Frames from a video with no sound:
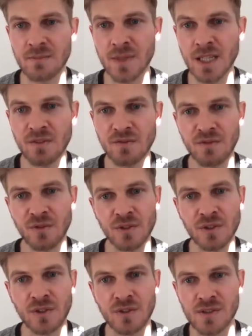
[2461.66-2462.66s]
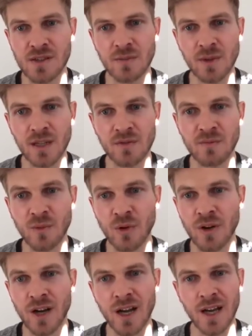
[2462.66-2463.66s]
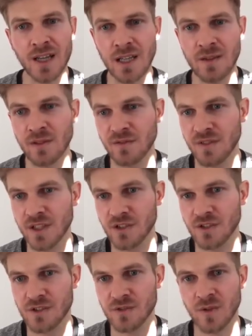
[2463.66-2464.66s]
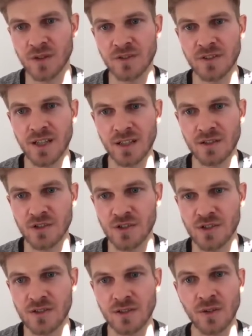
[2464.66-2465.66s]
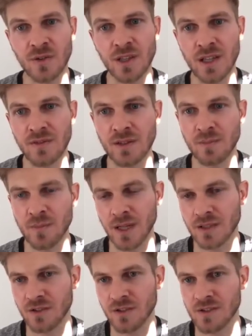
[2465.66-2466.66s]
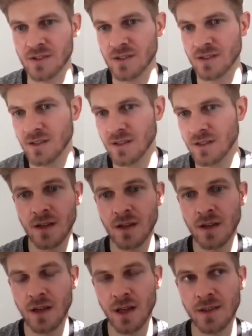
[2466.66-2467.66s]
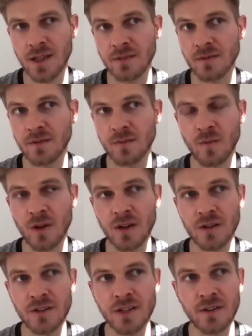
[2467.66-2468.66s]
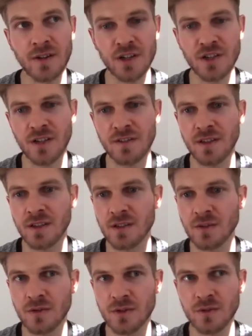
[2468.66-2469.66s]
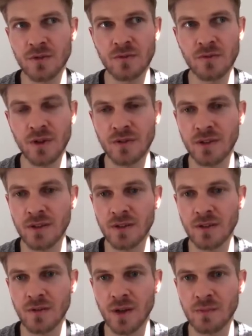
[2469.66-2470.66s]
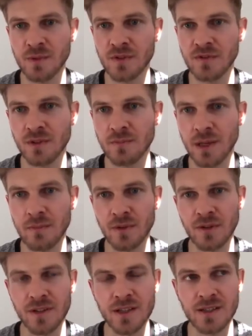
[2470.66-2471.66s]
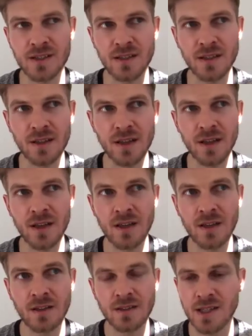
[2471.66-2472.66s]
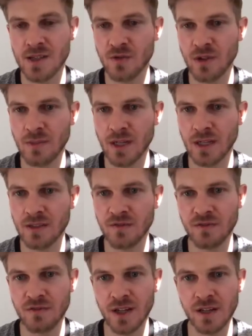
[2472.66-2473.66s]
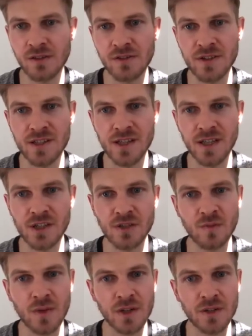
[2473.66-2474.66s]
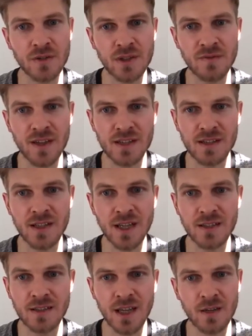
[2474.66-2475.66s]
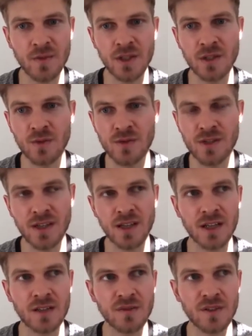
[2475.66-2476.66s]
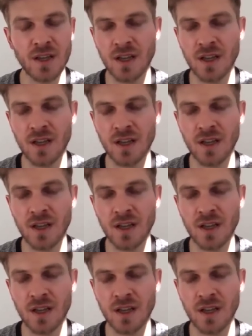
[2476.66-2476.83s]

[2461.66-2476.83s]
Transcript: meaningful, some kind of more high-level features rather than just low-level patterns. And then one other direction, I think you wrote a quite beautiful paper on this, the discriminative regularization, where you investigate, can we use a kind of